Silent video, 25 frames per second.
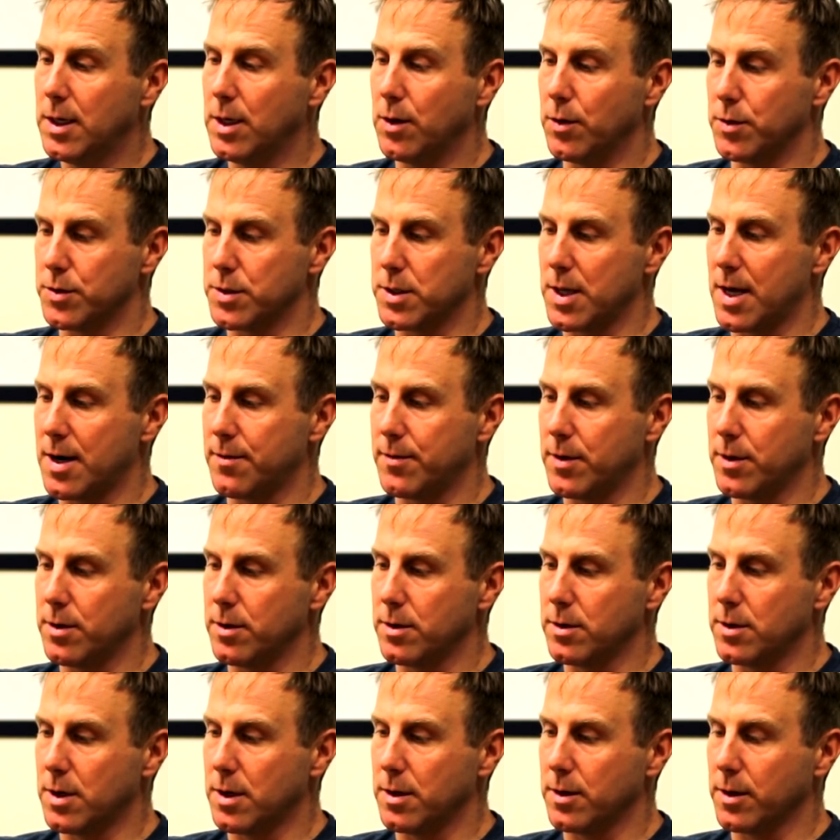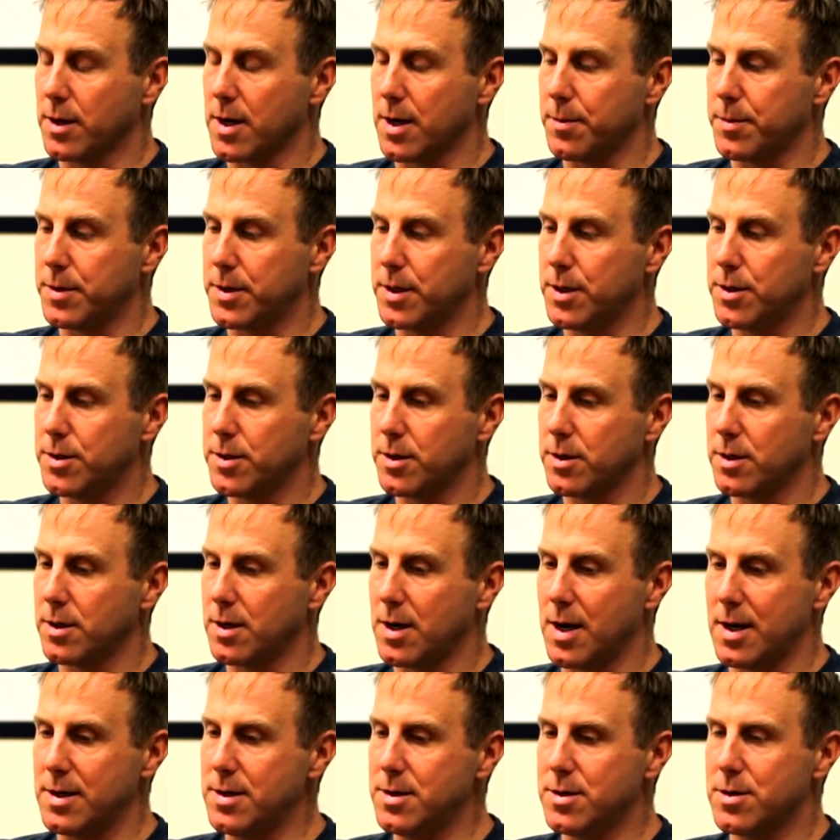know, there's a lot of other other competition.
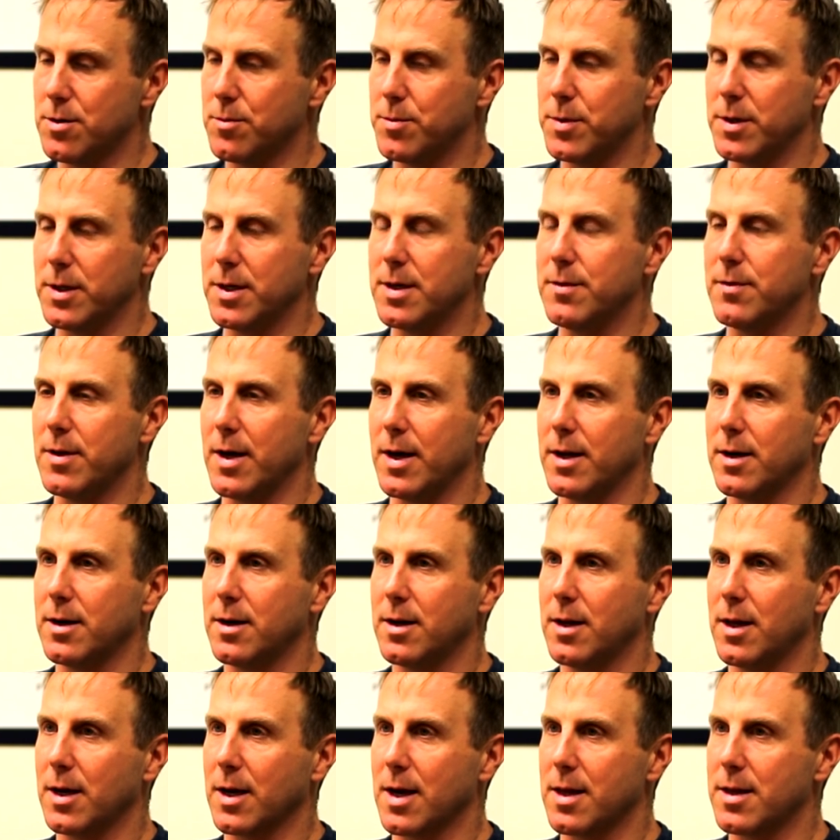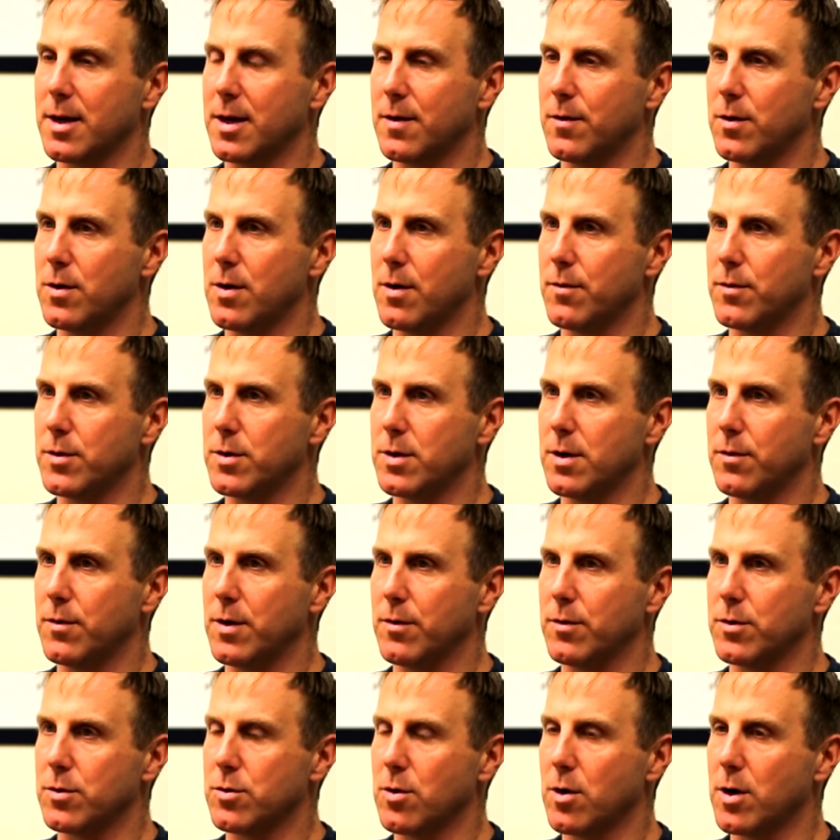I just don't believe that. Like I think if you have if
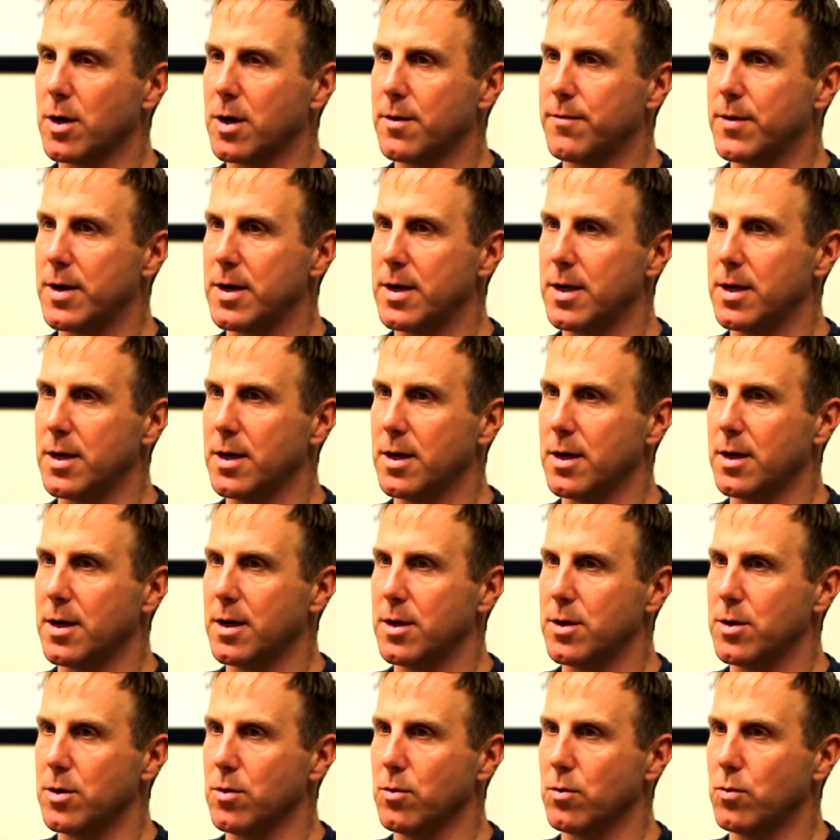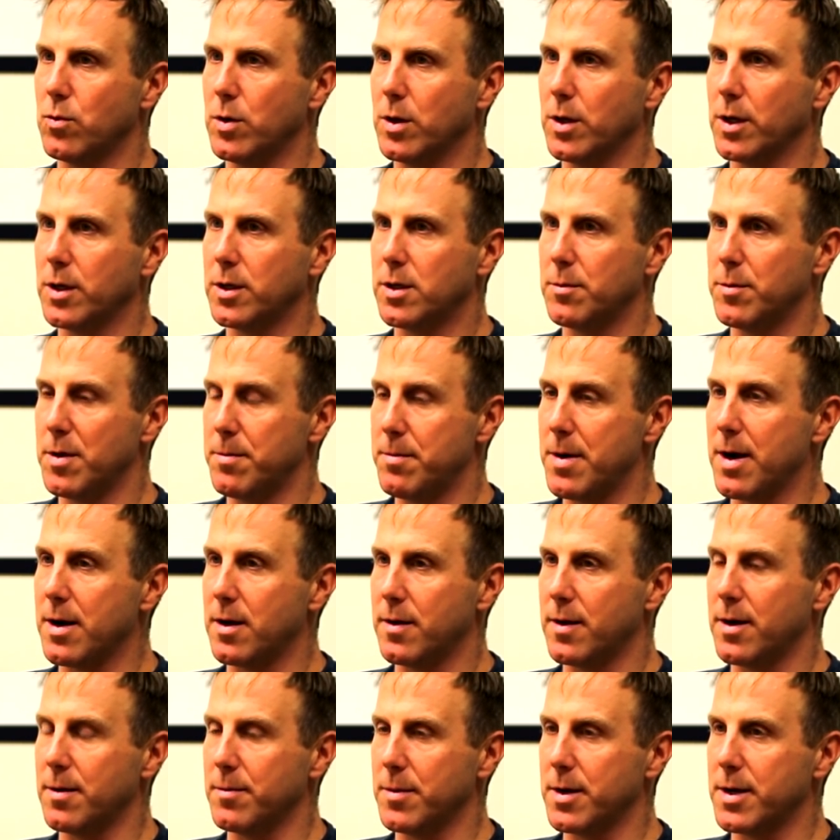you have a strong enough idea and you're willing to be
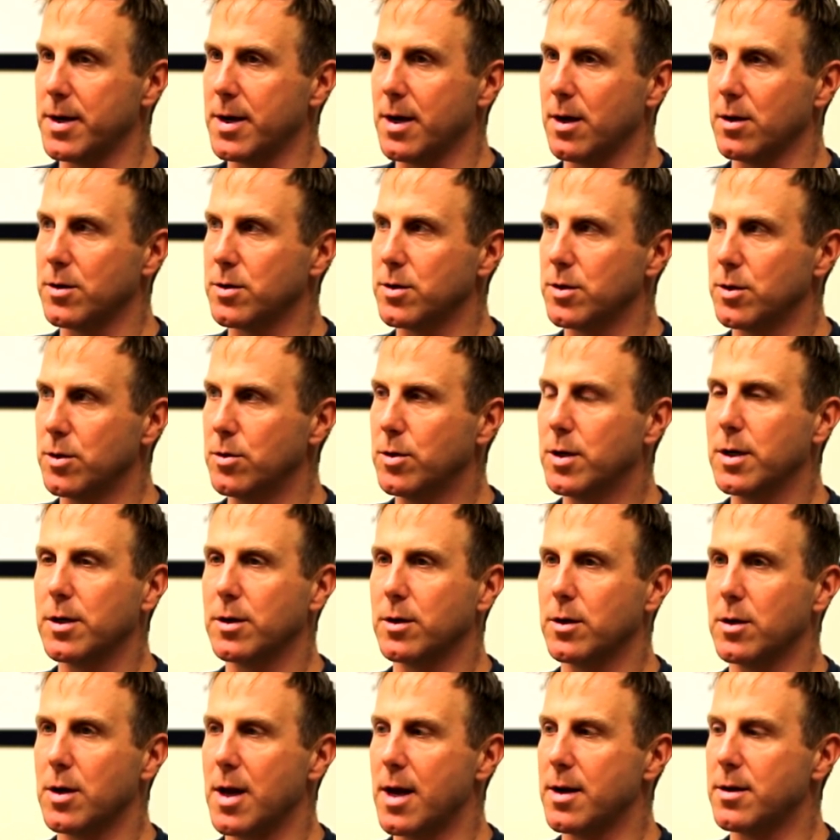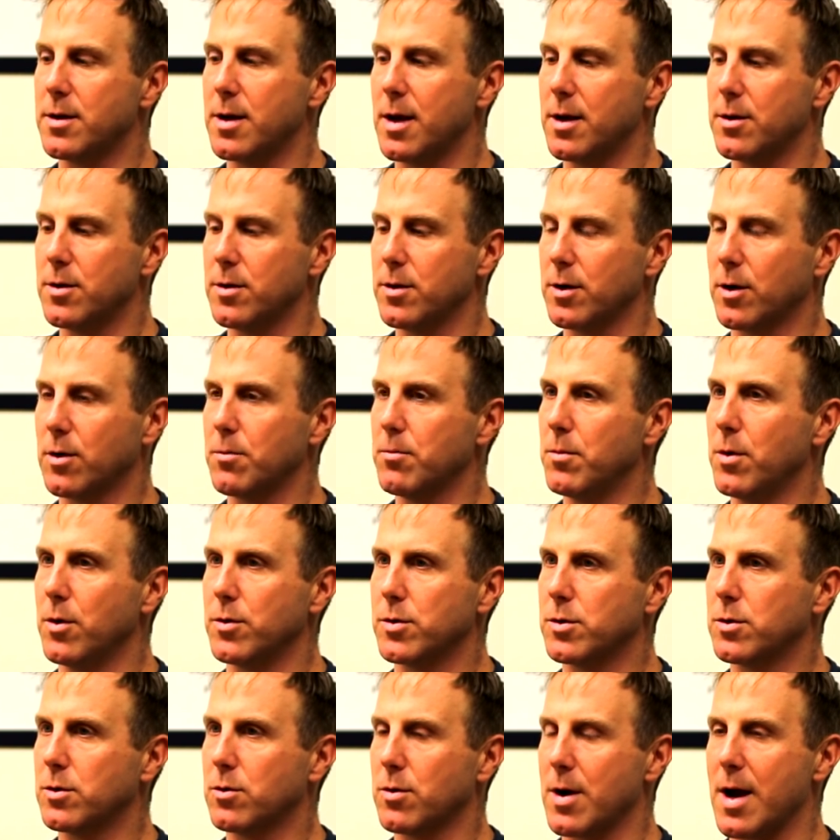better than anybody else, you can ent- enter the
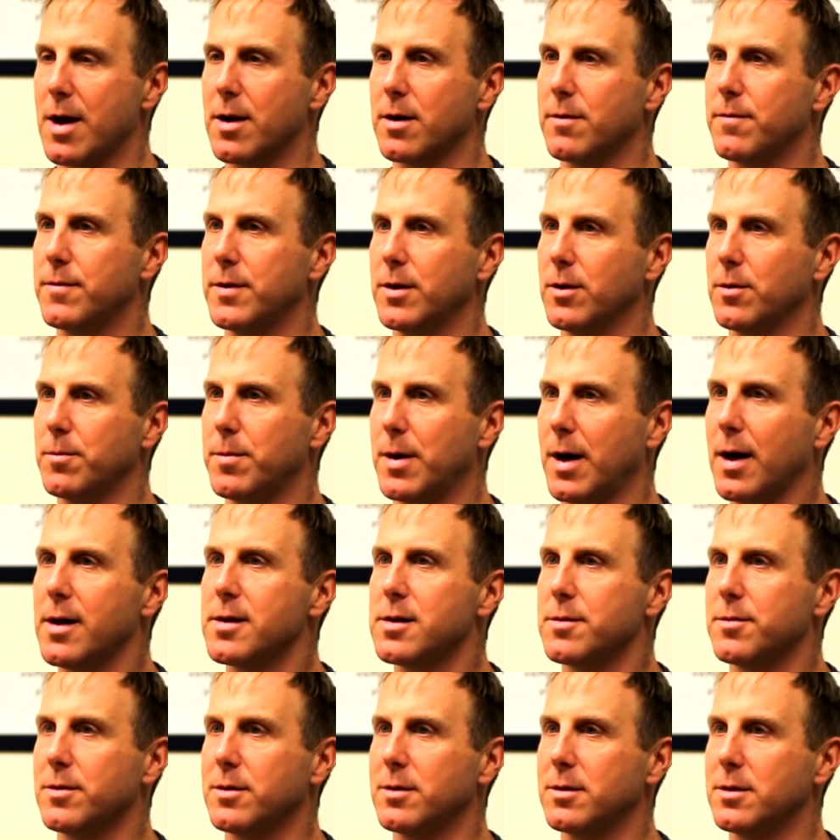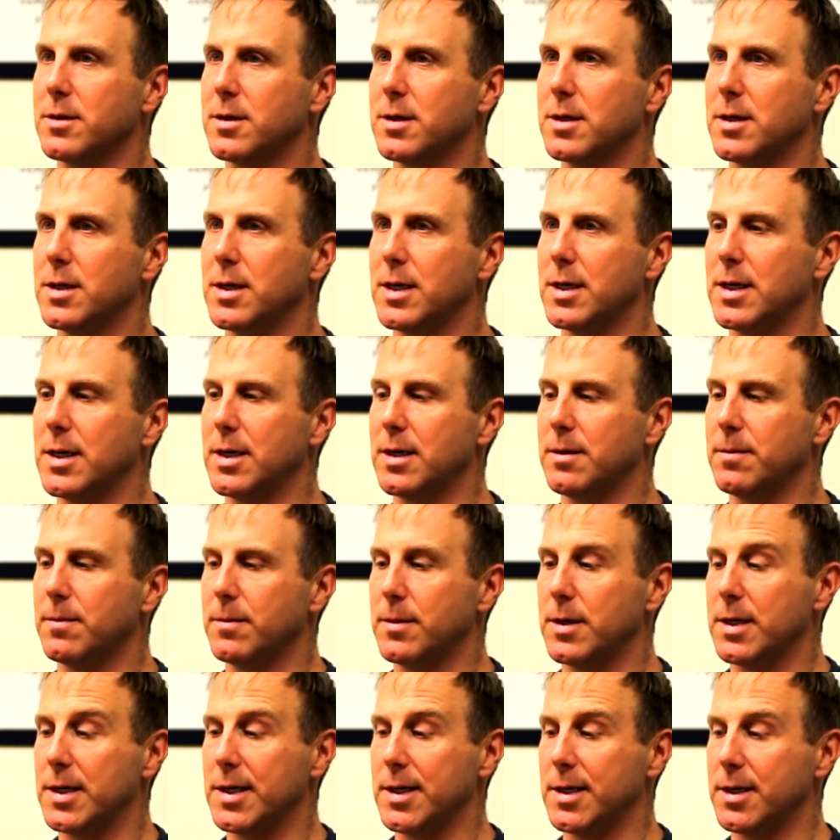most crowded field possible.
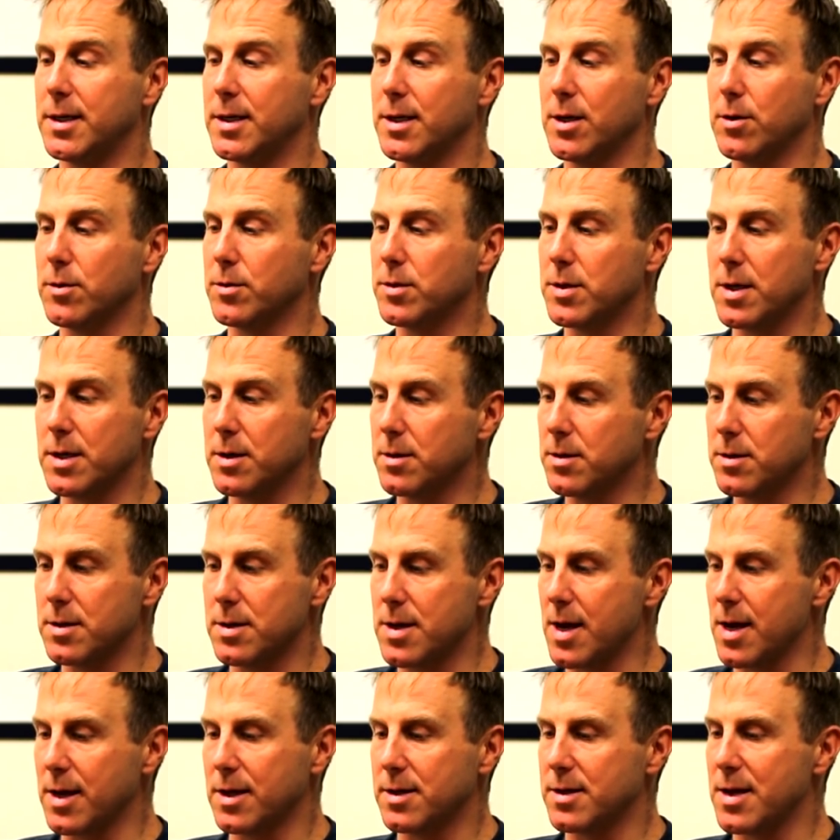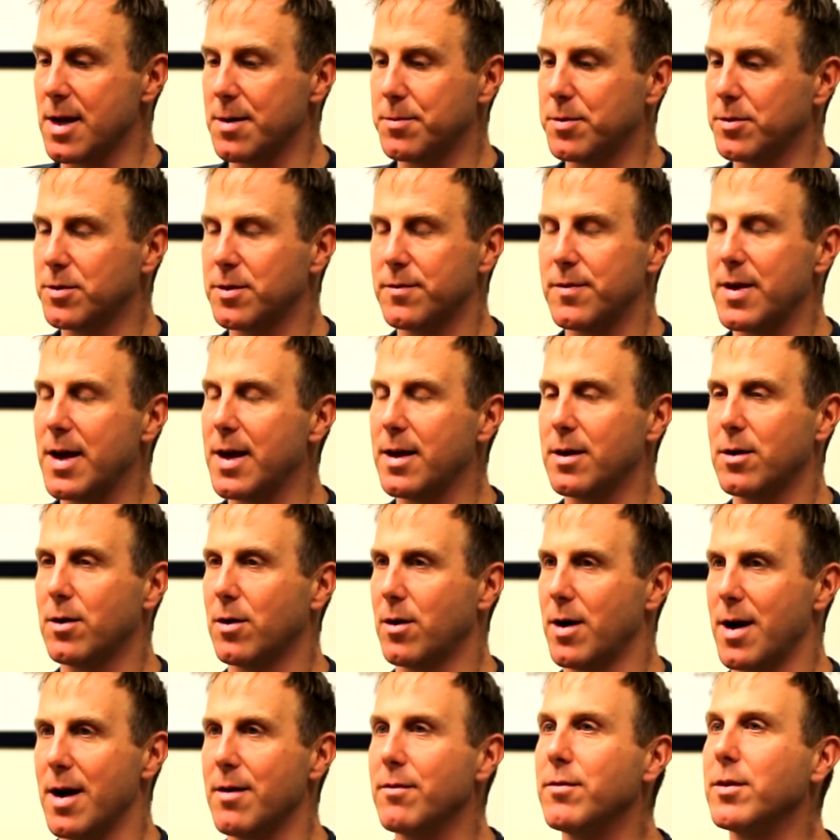Um, and you know, the examples of that
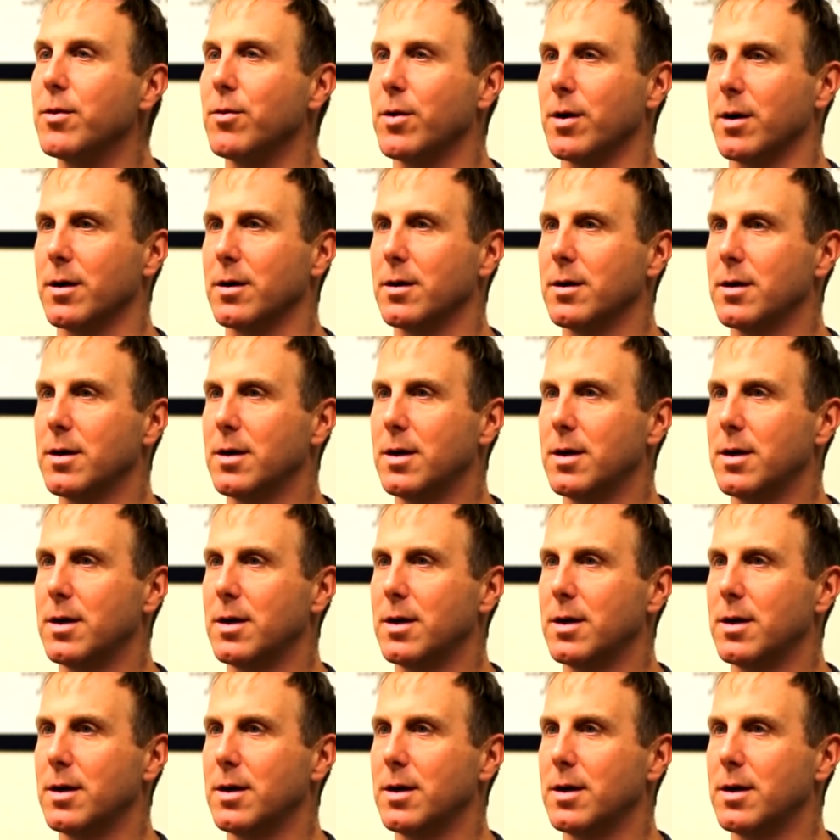are everywhere.